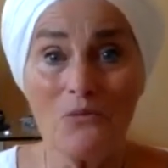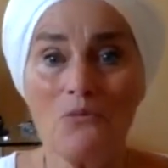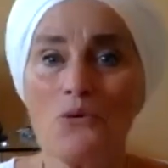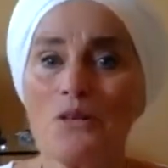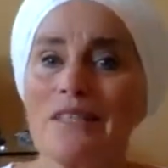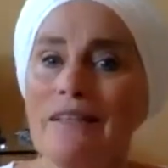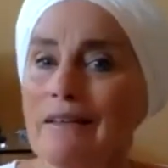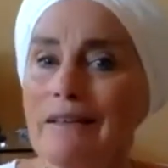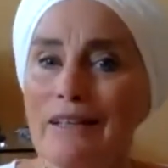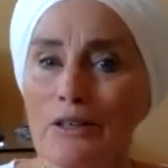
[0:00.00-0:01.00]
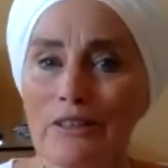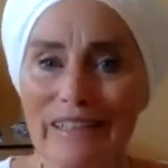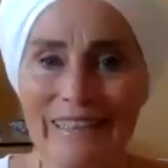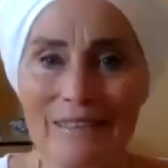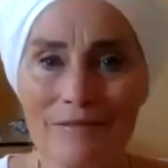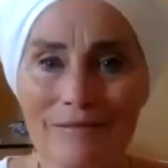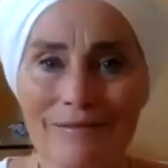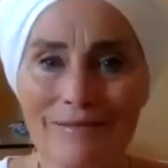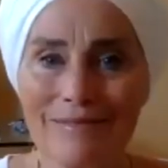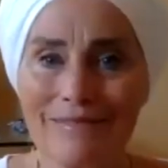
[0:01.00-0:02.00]
We're sitting here in
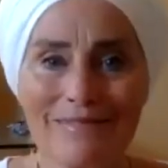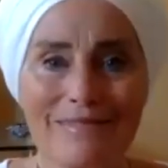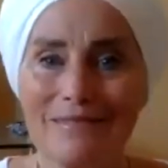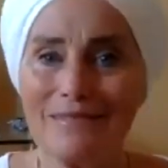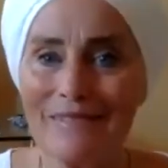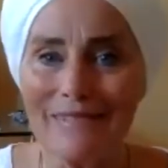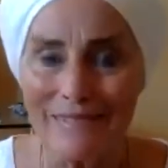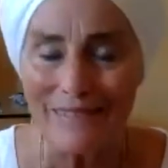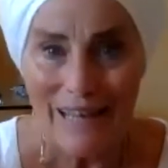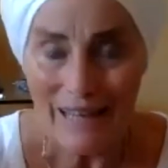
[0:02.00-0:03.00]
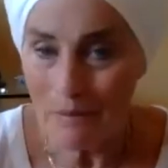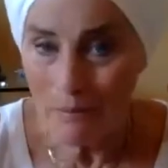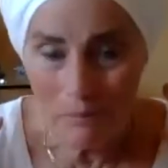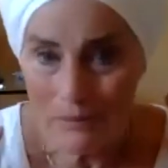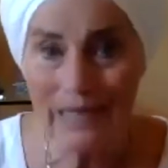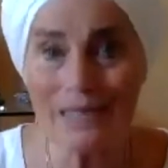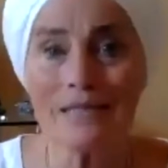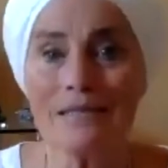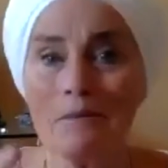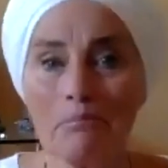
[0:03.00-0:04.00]

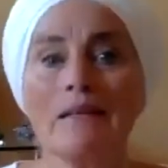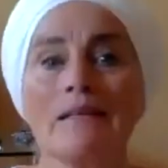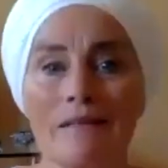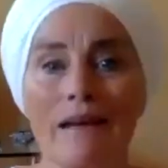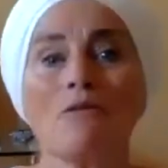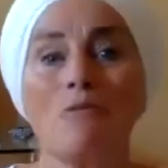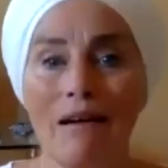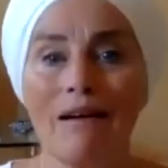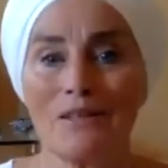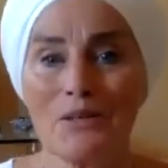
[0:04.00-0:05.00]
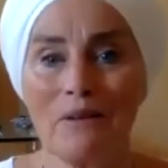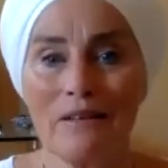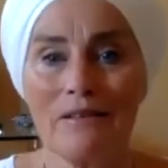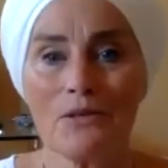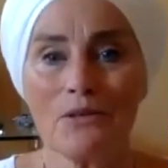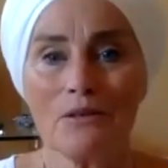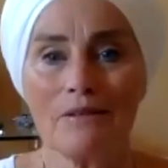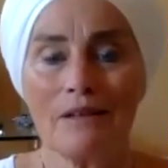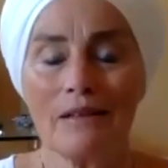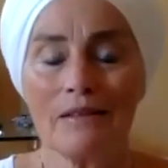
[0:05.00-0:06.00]
blessed equinox, right? So
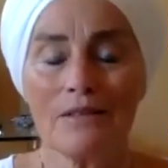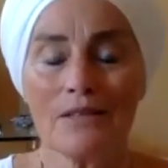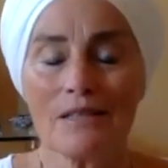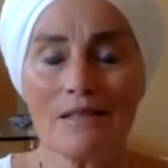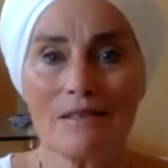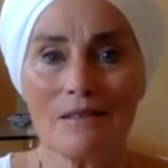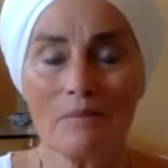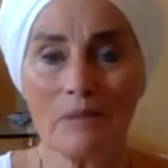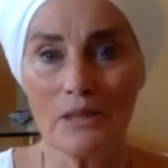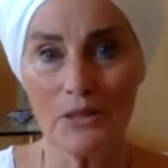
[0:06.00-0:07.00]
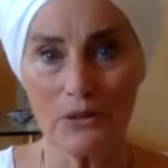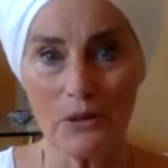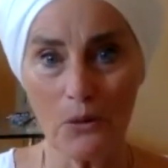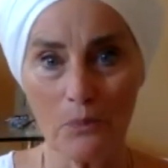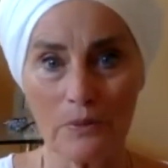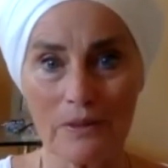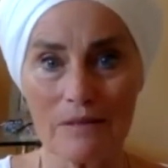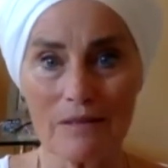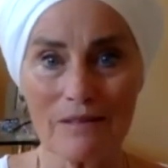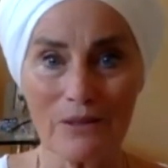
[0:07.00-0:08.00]
I just bless you and hope that,
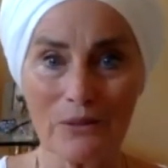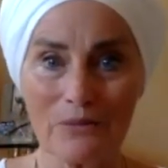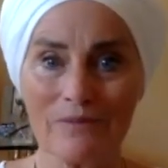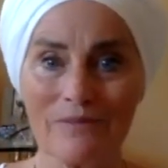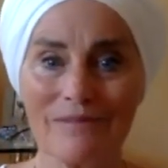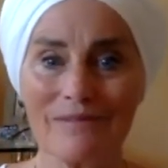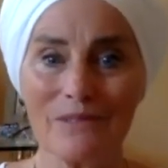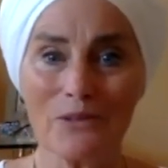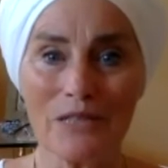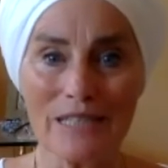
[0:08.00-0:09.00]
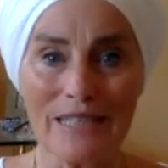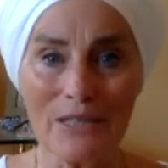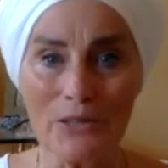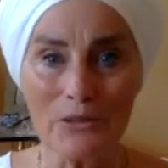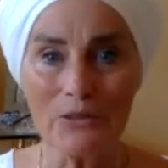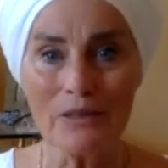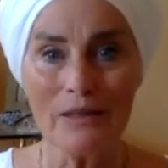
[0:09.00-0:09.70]
you'll continue,